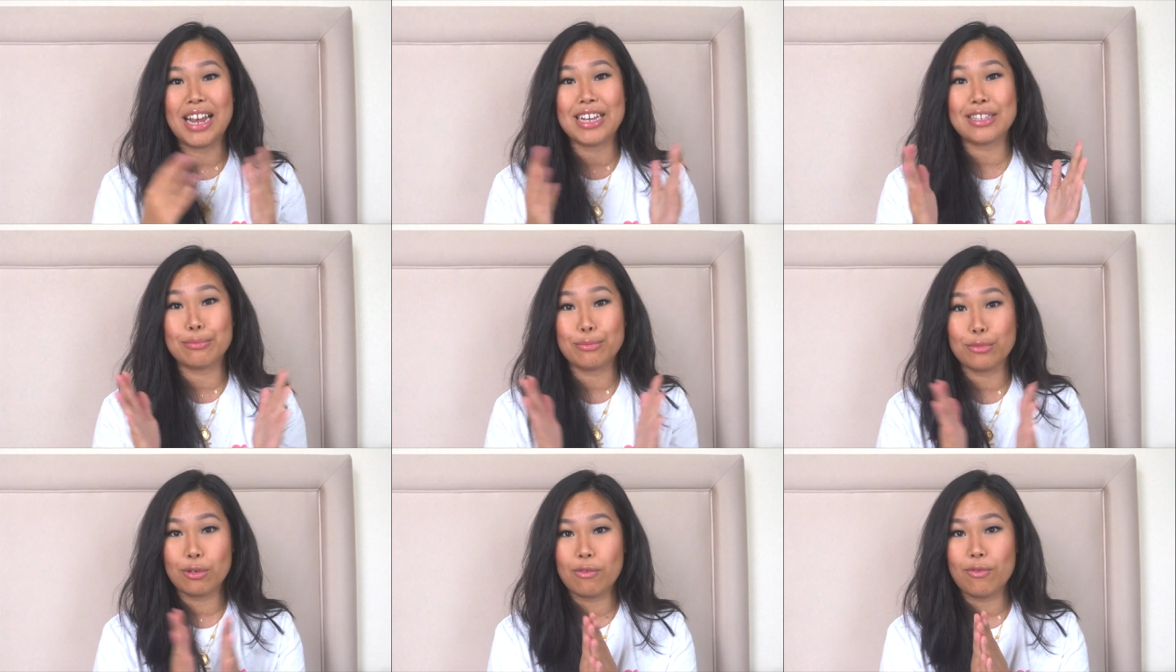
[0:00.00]

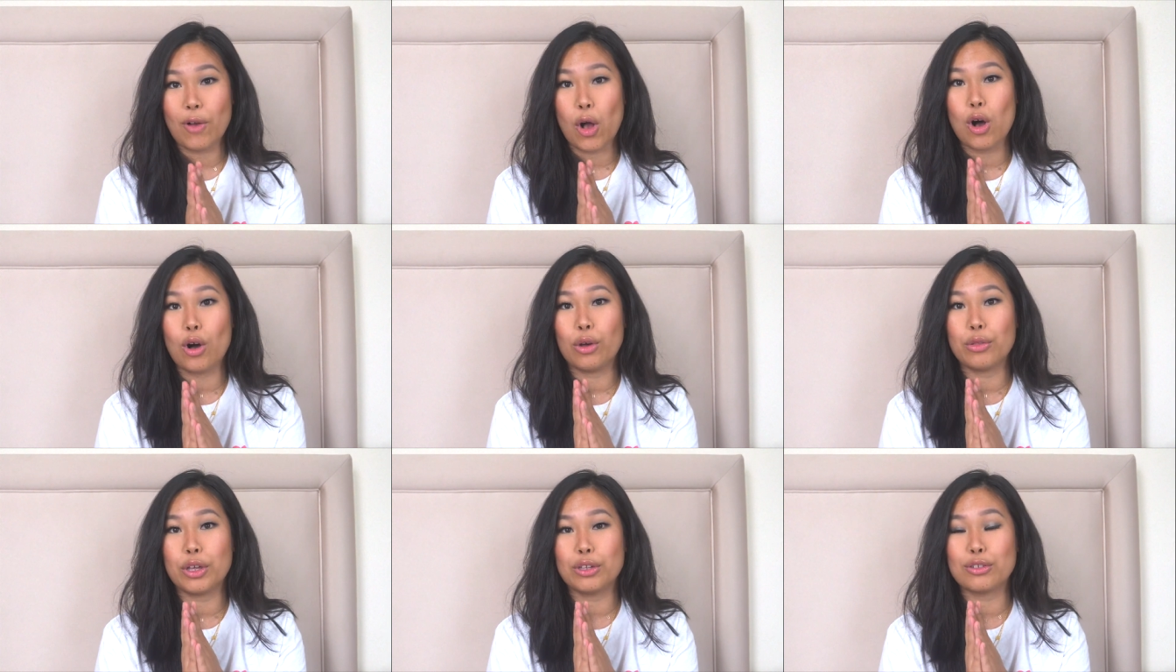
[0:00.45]
Let's move
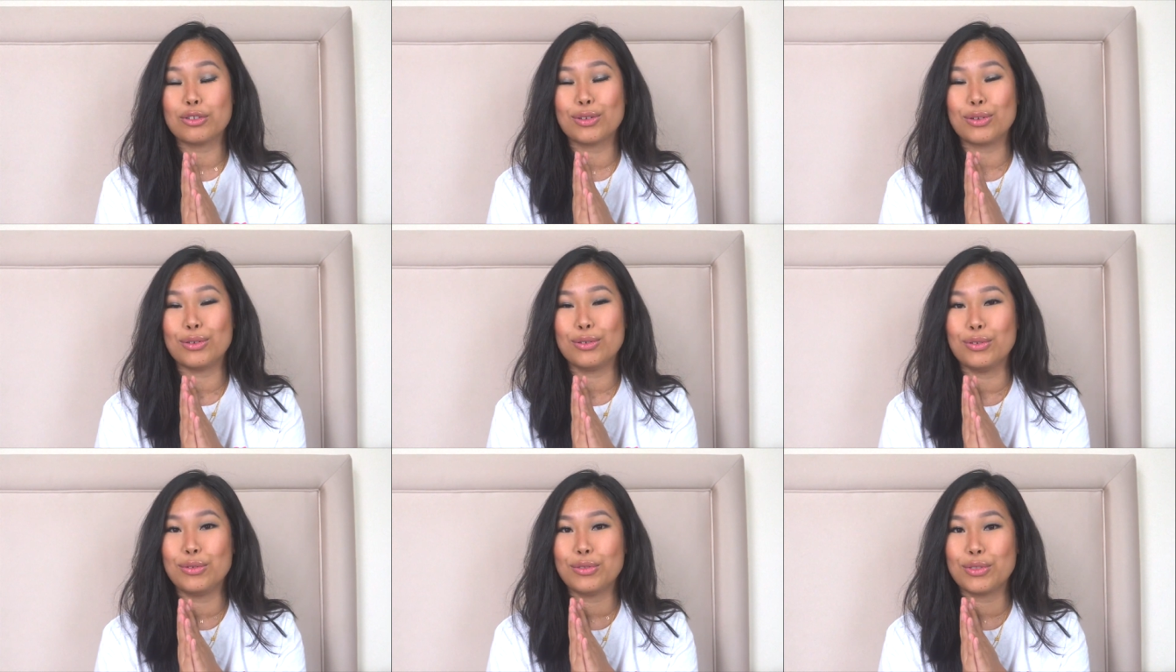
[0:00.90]
on
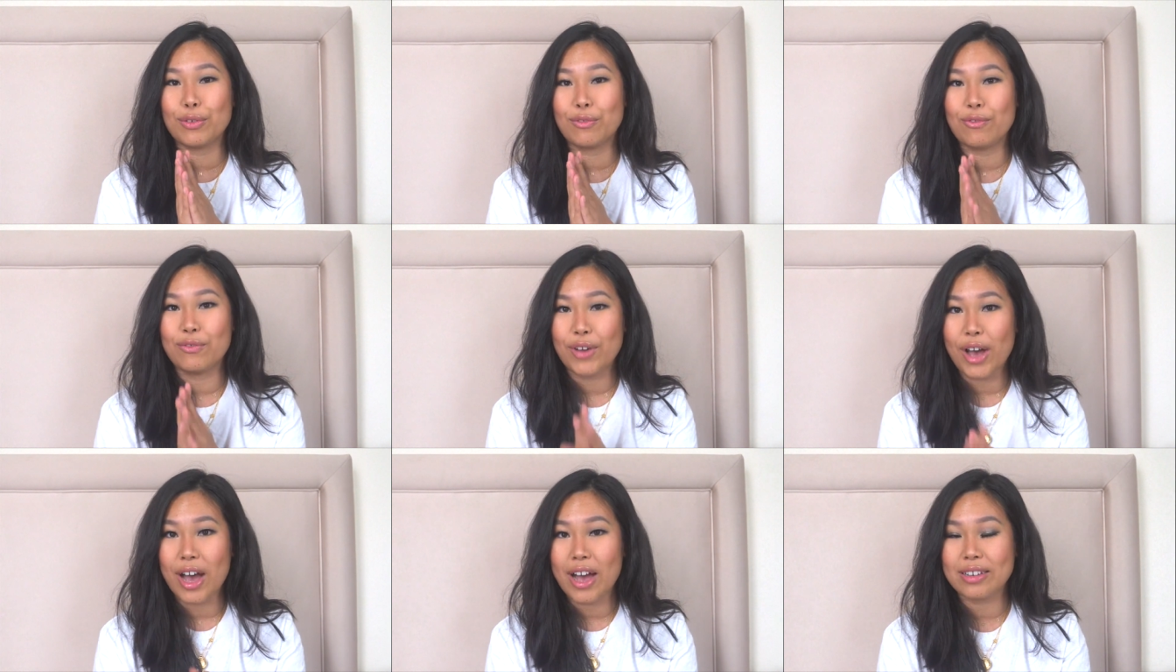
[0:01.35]
to the
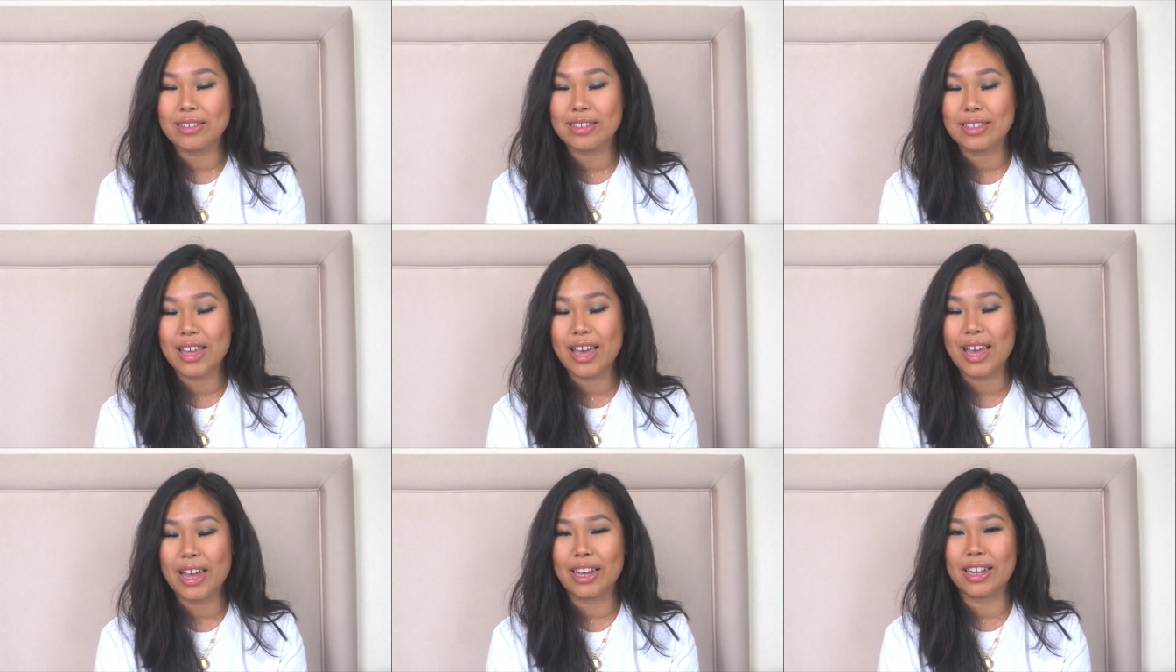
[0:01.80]
first
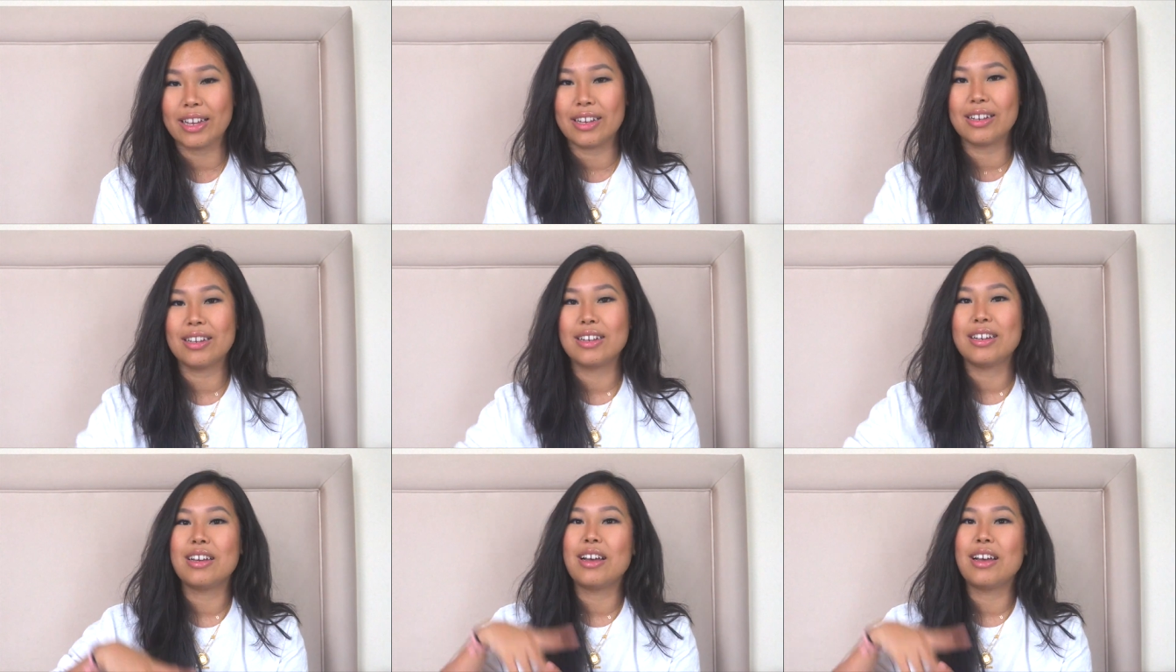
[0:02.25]
thing,